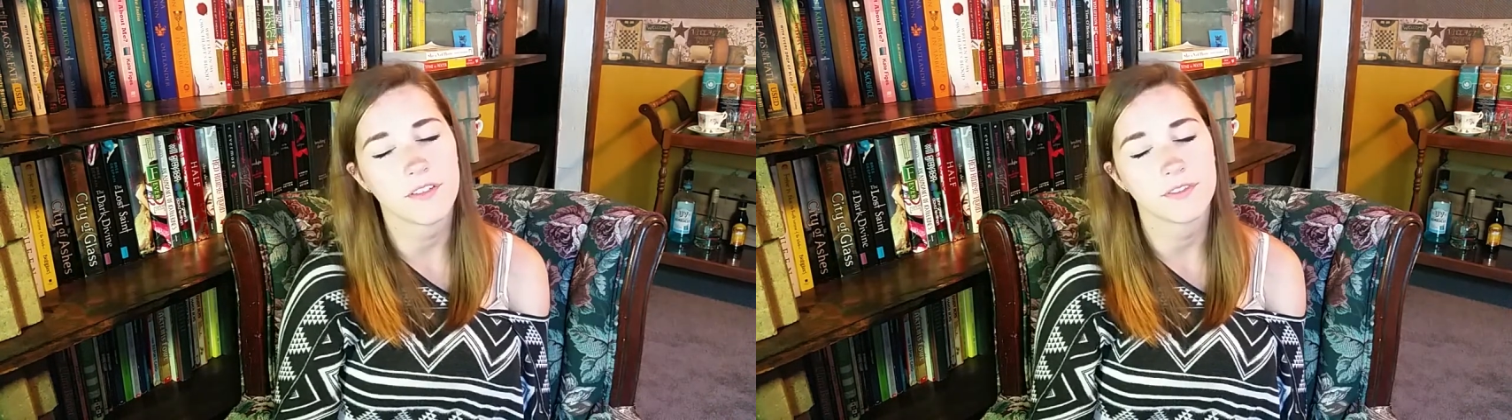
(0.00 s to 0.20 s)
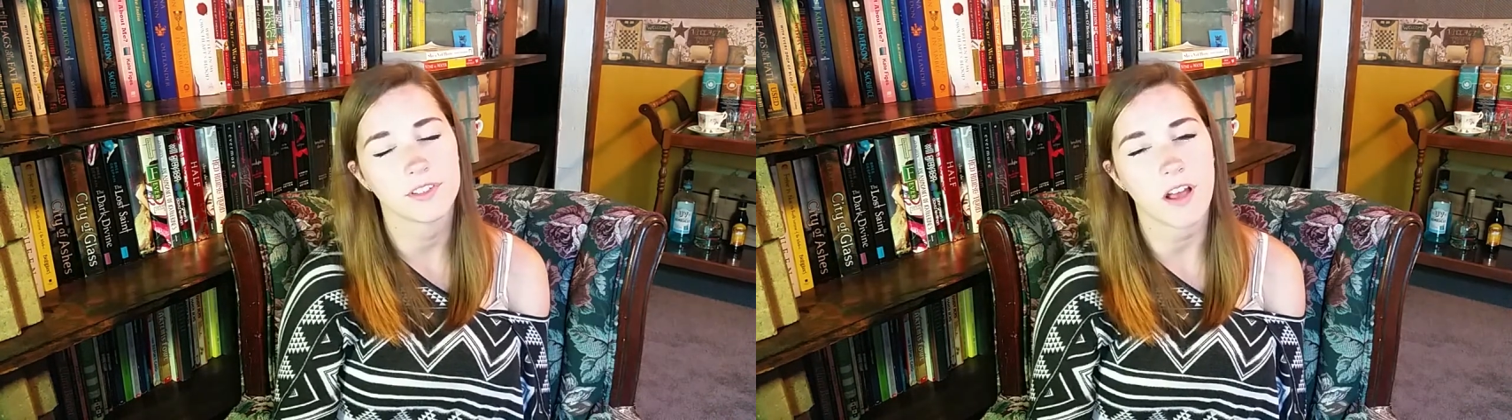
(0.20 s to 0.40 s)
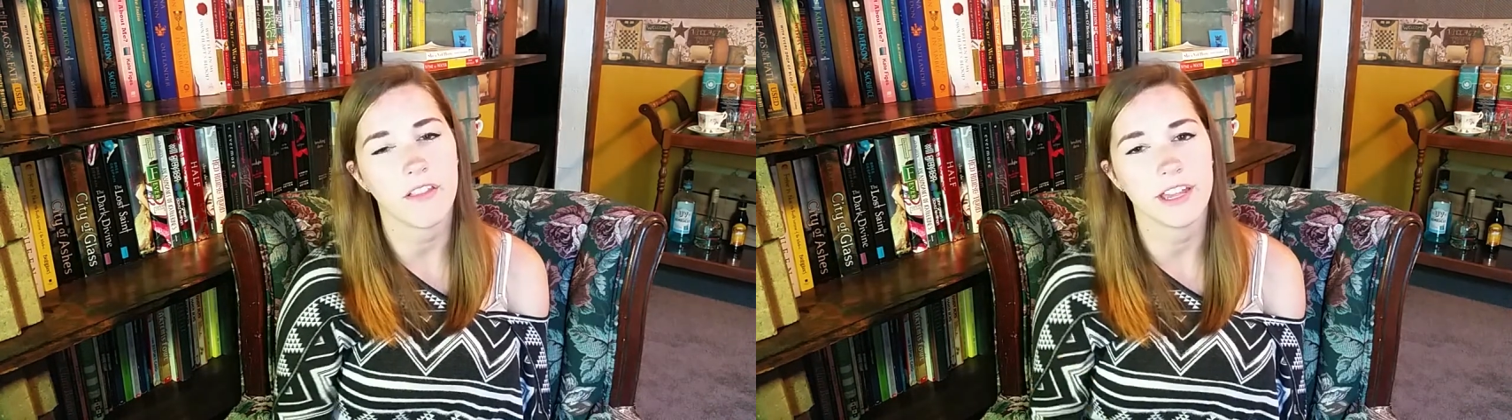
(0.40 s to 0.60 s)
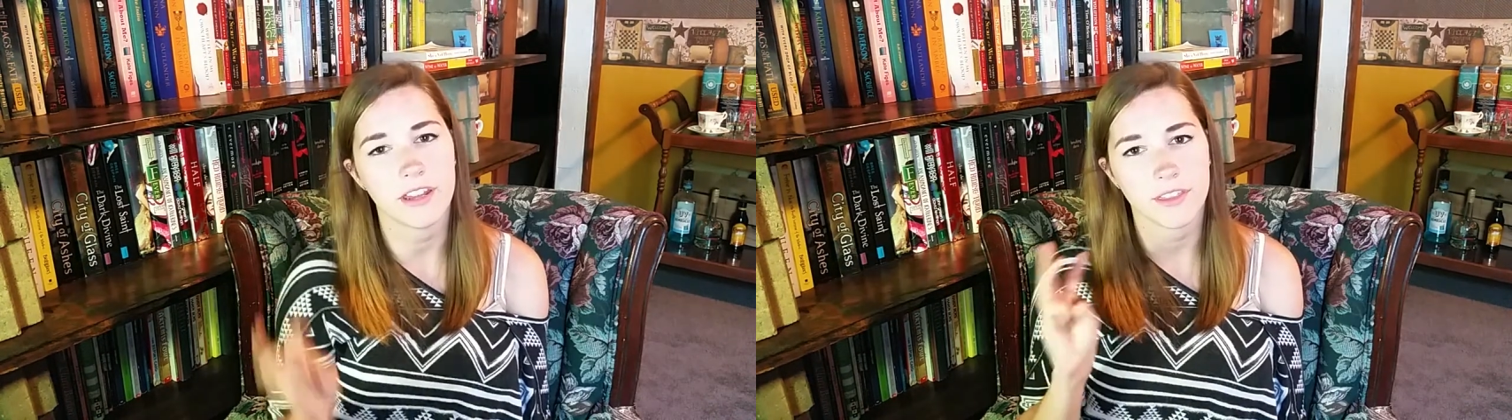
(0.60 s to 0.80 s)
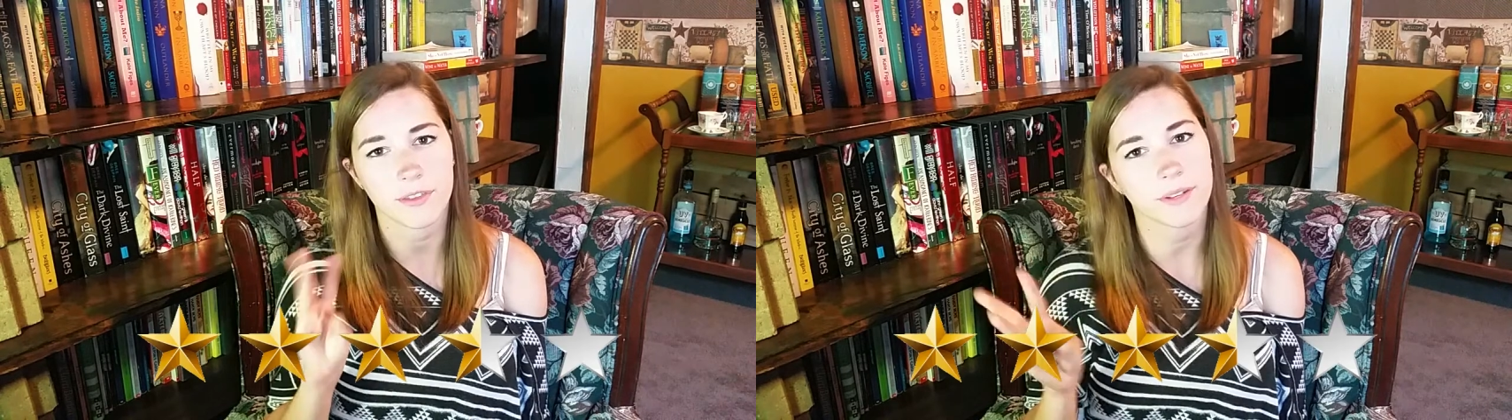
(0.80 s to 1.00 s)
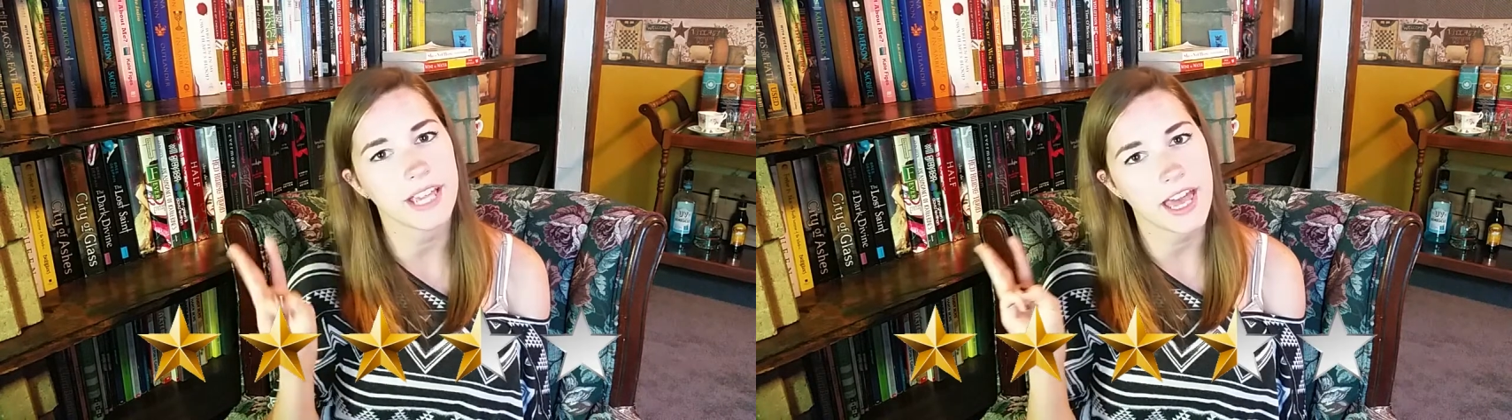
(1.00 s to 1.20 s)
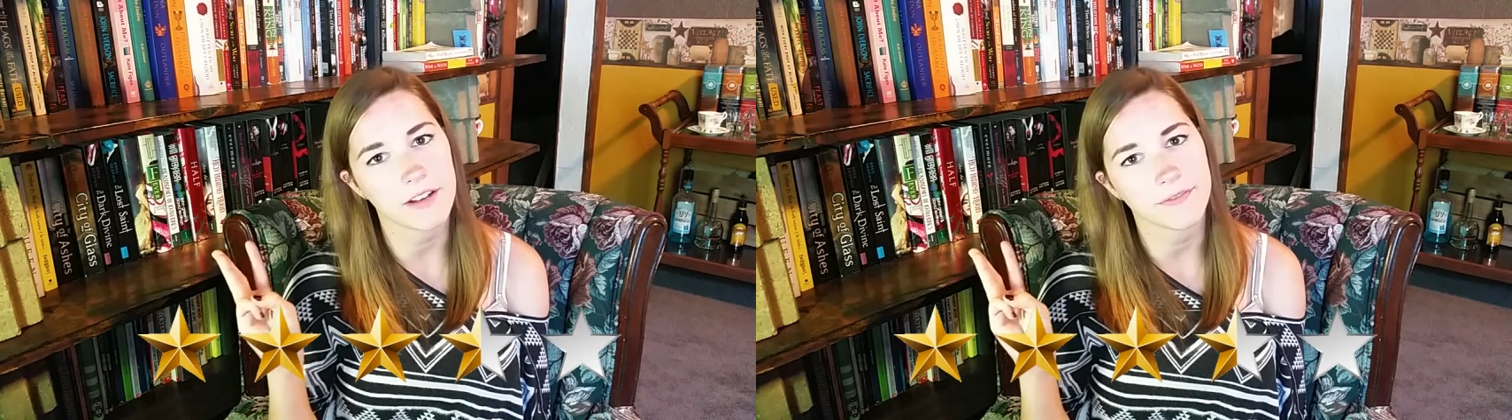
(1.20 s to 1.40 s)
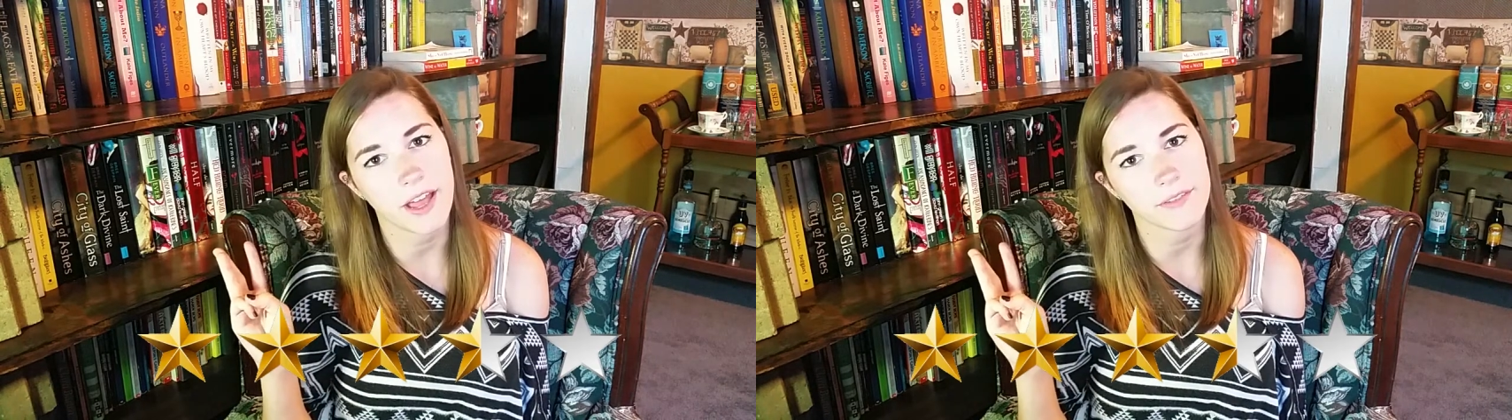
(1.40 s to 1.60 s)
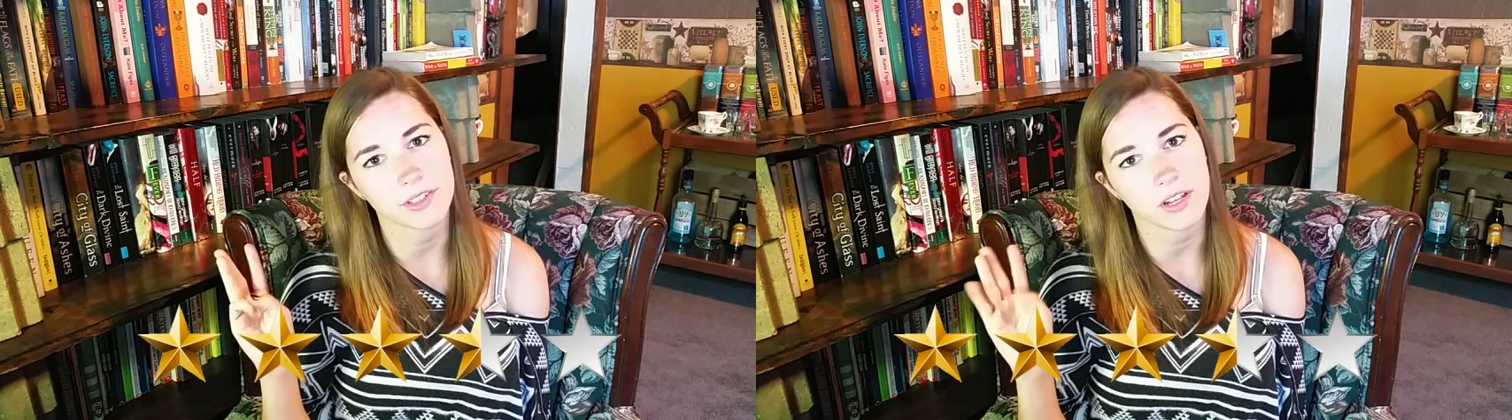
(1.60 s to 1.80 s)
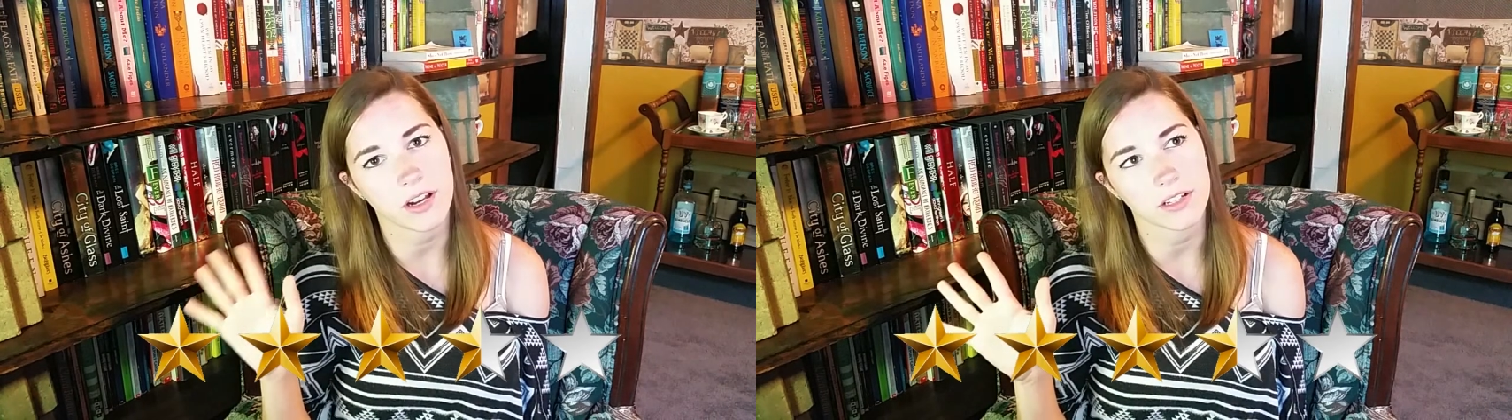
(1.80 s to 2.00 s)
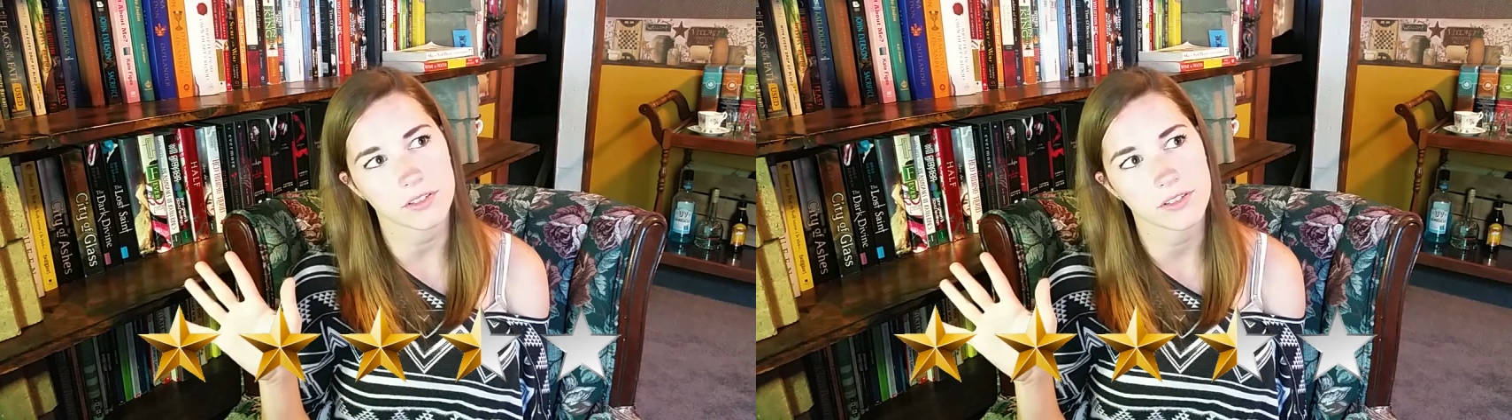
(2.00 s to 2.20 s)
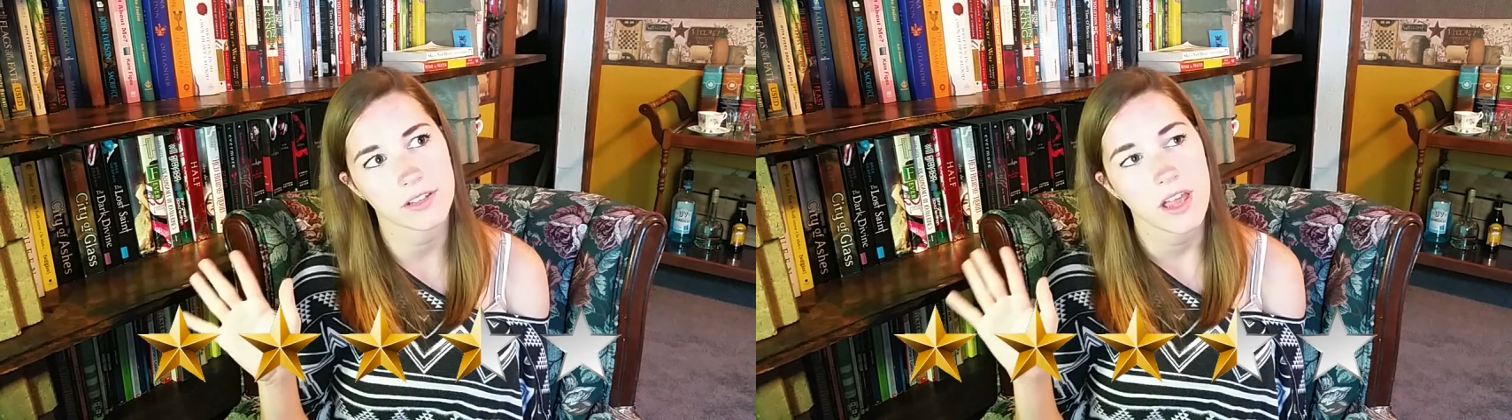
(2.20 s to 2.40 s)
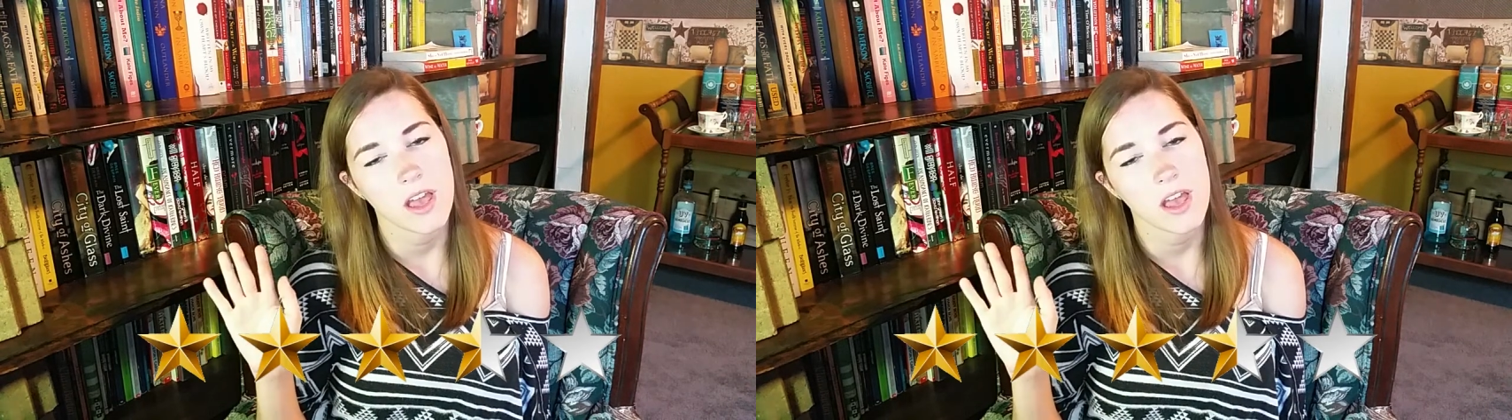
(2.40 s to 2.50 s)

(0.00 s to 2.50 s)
a solid 3 out of 5 stars,